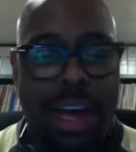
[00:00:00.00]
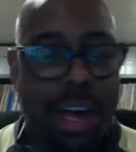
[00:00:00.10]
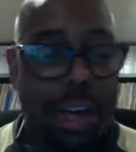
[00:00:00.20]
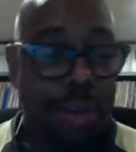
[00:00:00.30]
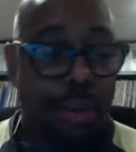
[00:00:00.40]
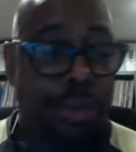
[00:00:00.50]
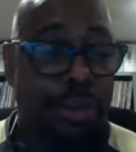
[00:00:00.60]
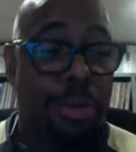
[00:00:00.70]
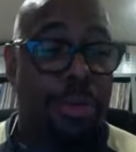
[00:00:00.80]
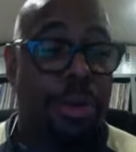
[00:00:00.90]
I, I learned
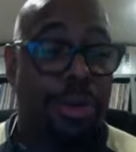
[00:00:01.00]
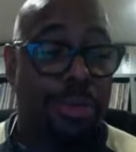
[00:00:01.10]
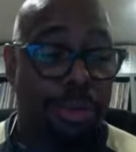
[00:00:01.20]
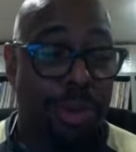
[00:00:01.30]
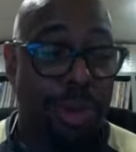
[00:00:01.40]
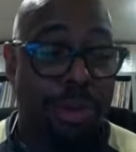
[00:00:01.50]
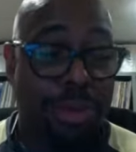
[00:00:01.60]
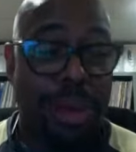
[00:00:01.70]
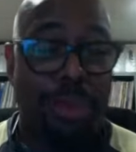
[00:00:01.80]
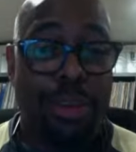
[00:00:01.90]
so much from you every
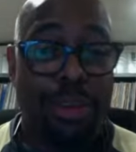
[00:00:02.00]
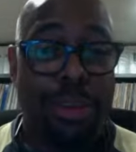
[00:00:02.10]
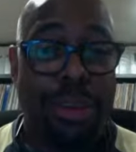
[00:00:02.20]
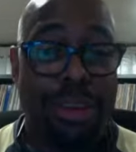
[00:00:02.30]
time we speak.